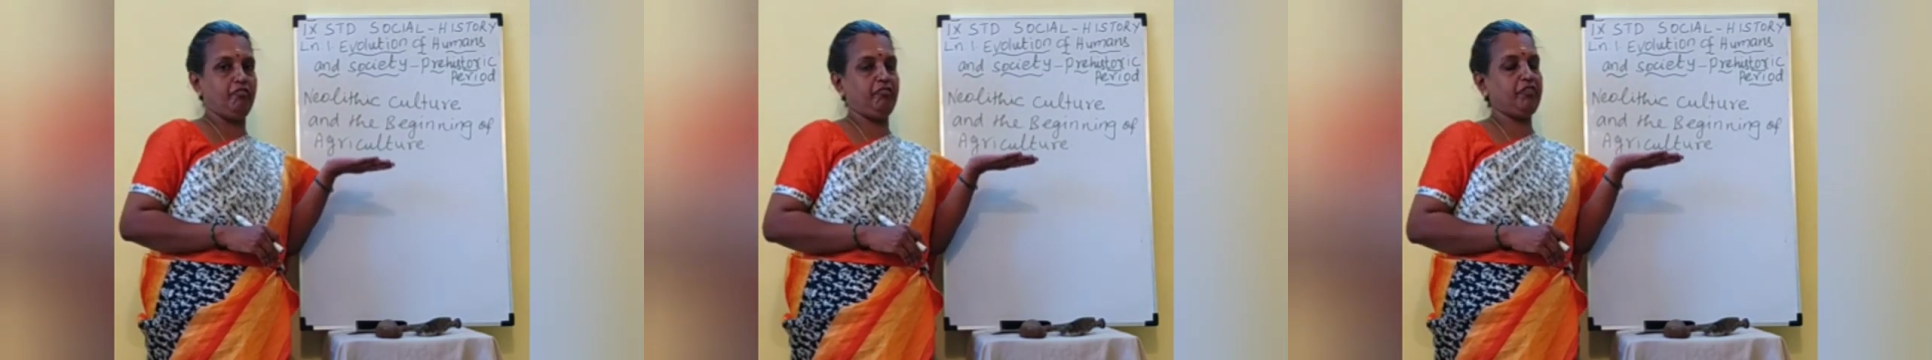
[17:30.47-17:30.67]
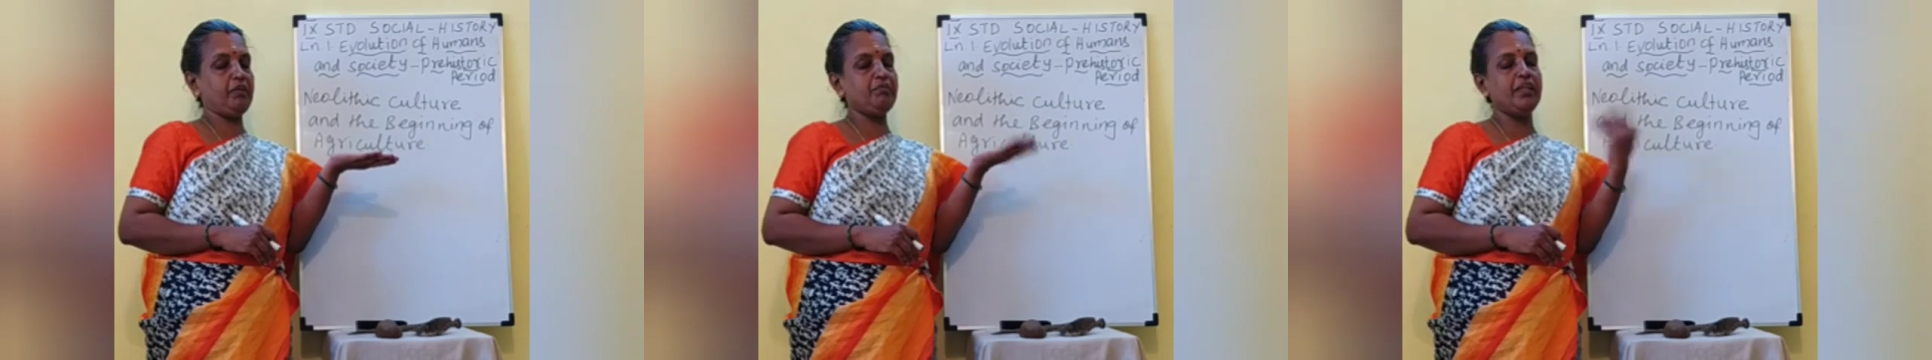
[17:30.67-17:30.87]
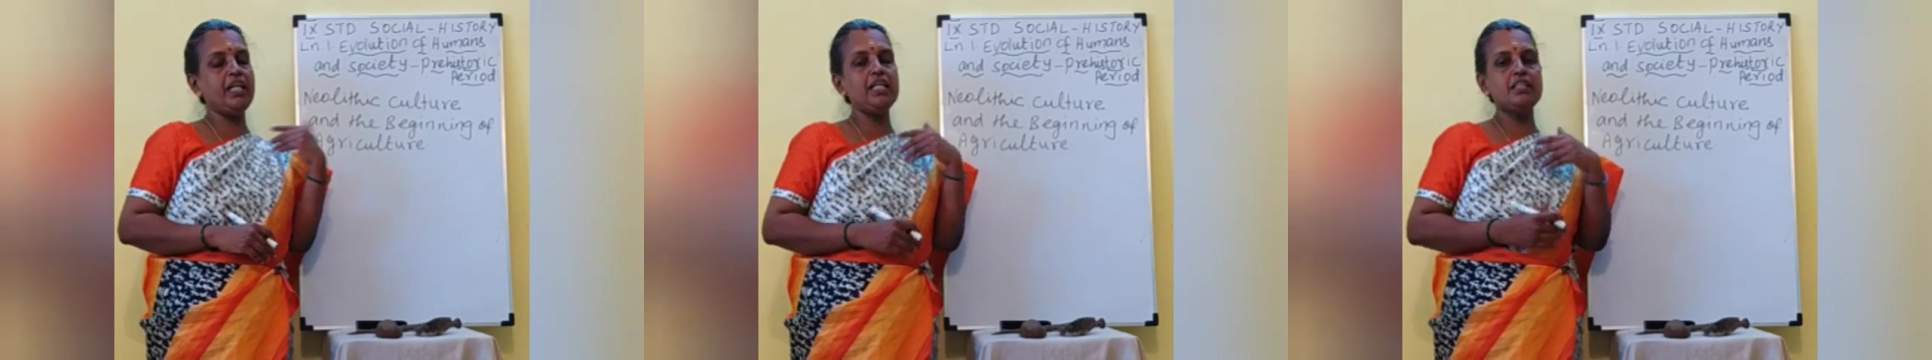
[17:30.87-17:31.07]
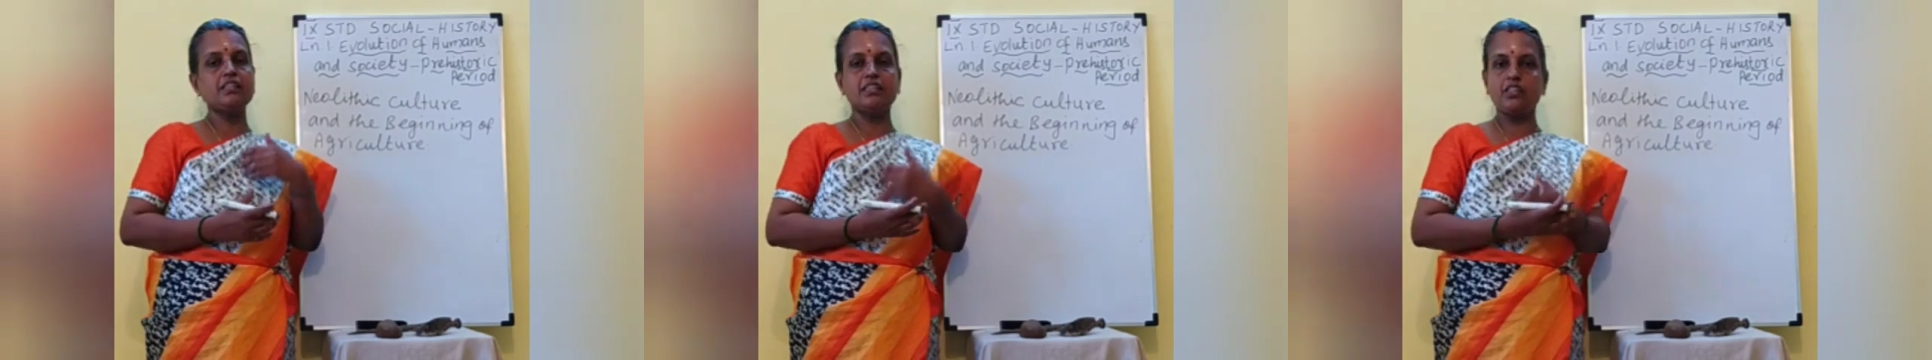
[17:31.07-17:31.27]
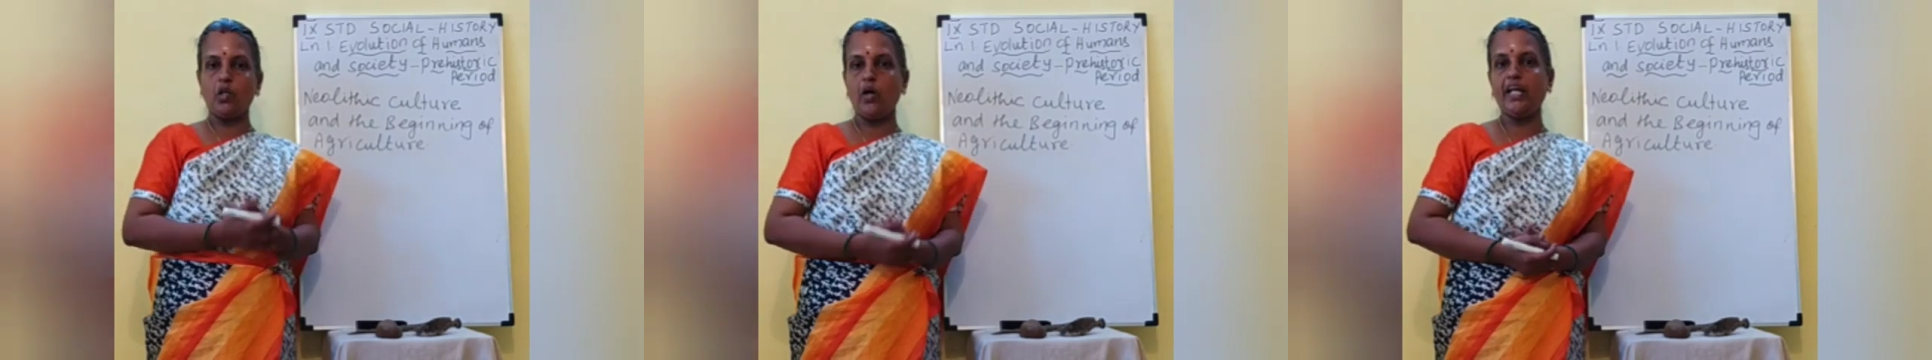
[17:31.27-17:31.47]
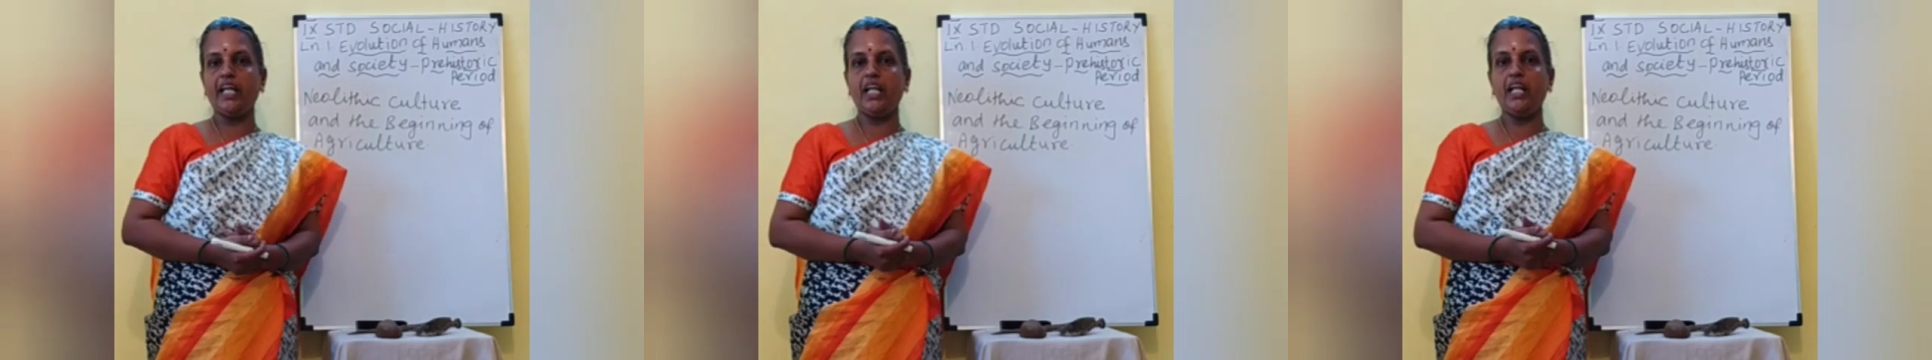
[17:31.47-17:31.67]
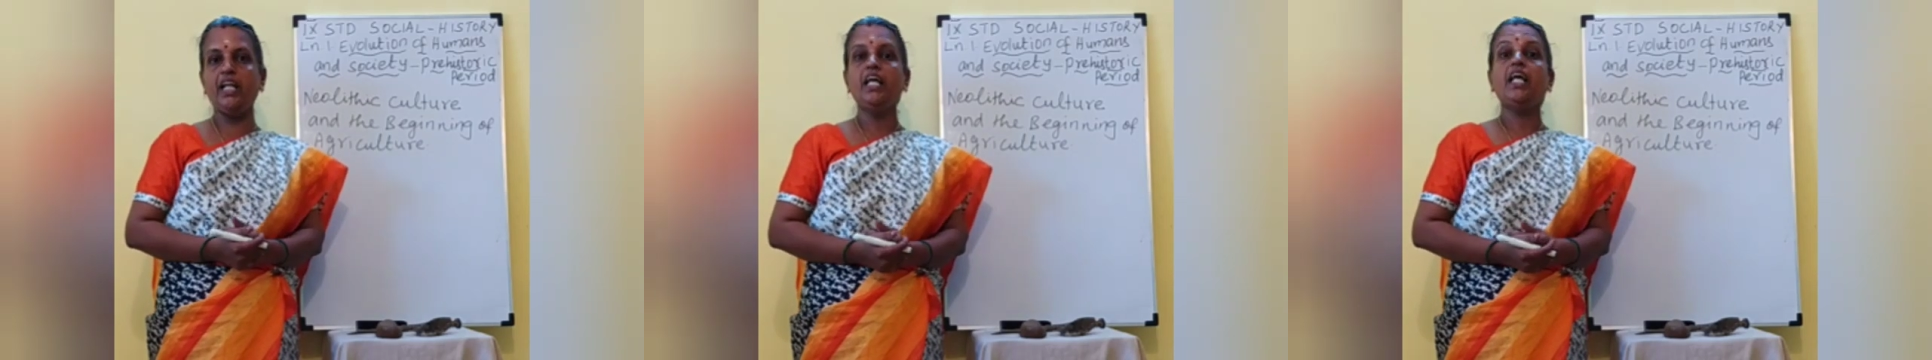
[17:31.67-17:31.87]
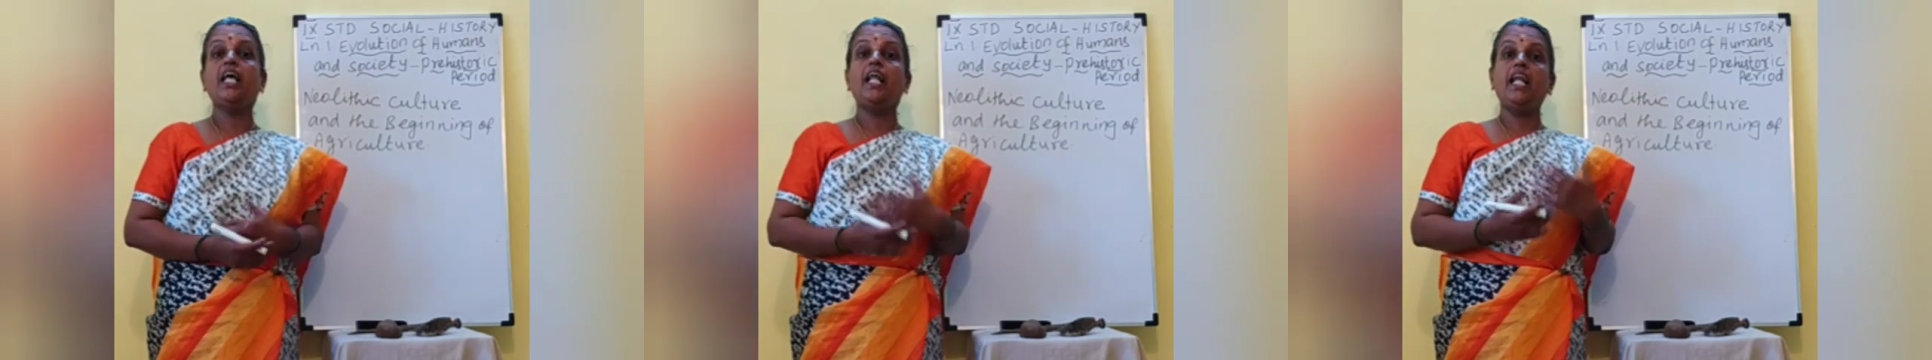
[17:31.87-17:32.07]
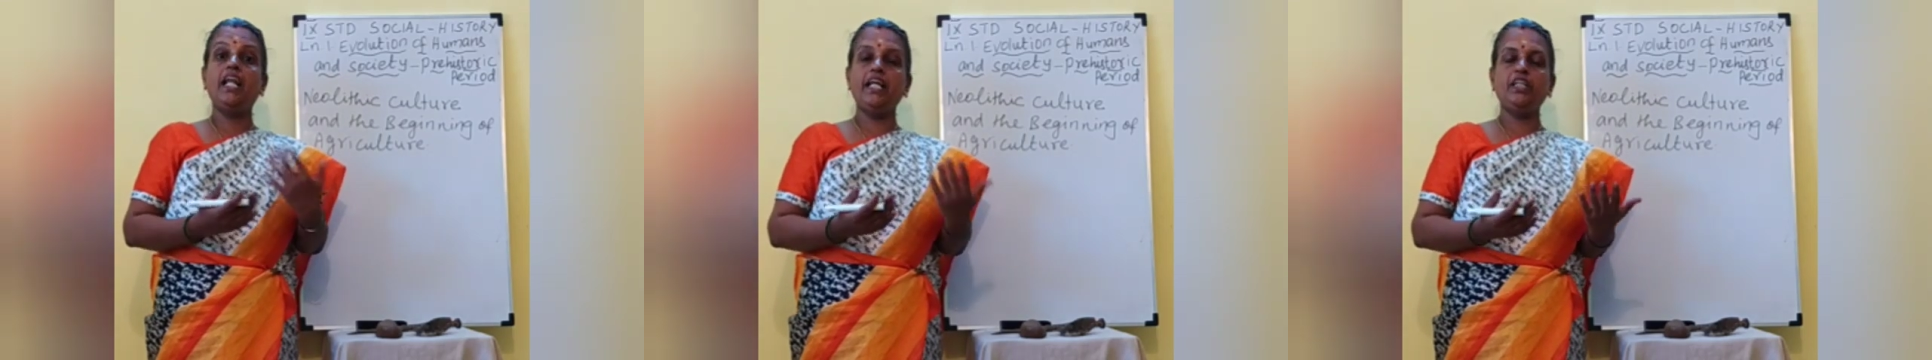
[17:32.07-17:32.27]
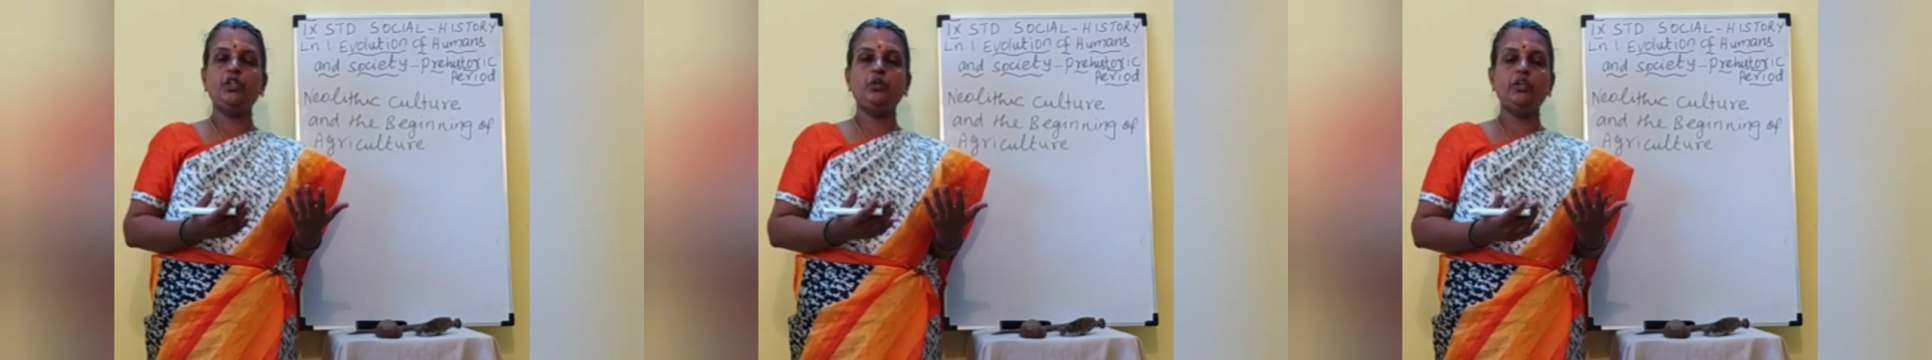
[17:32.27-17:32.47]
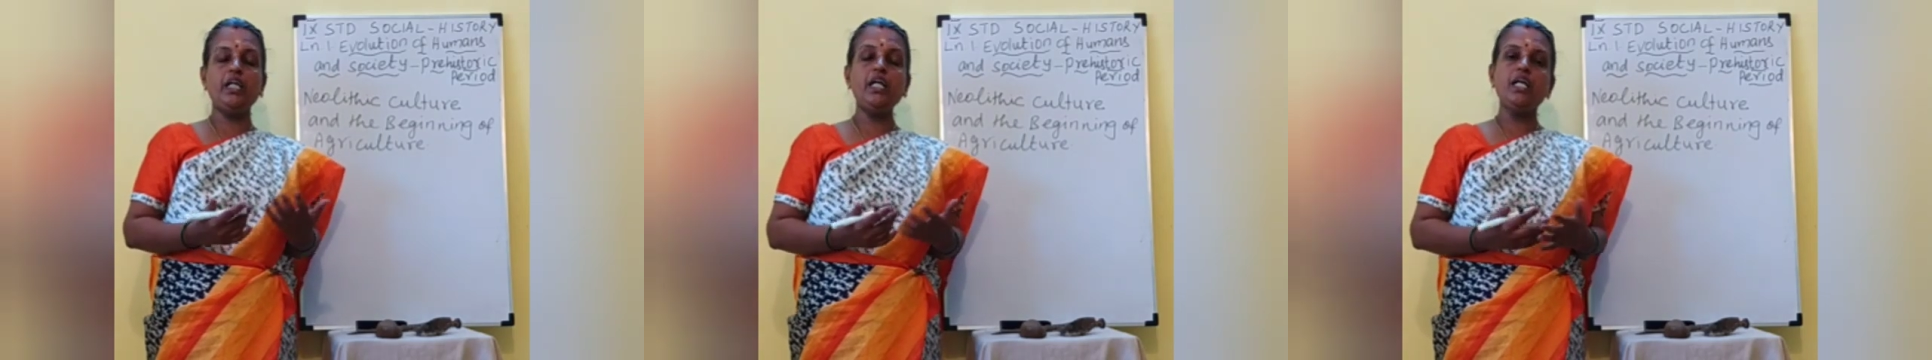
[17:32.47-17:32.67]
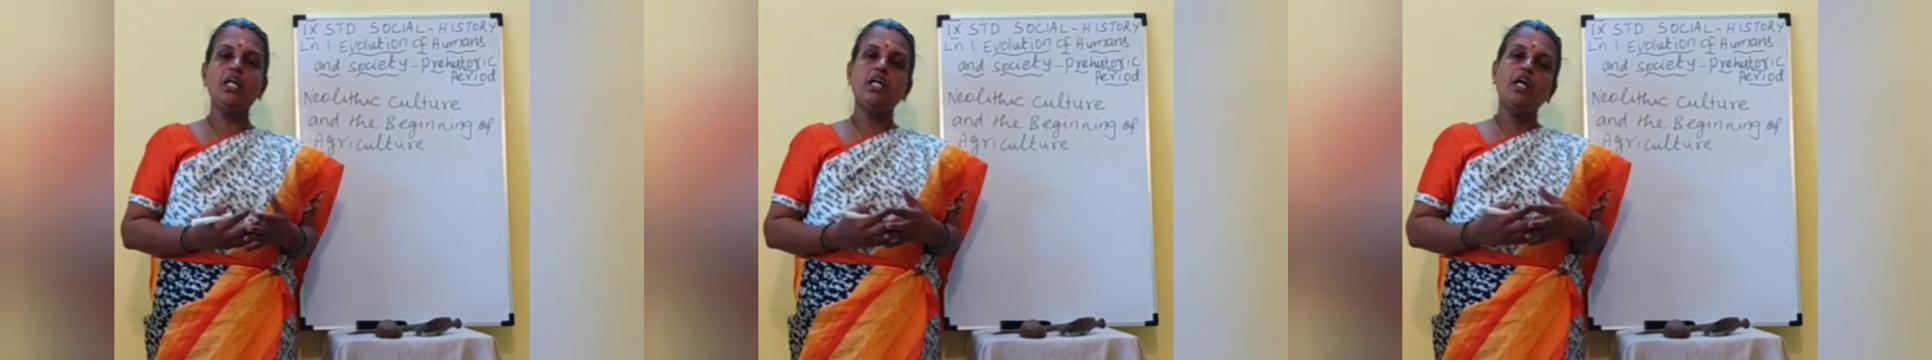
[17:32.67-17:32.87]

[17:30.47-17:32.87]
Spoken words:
from the soil led to the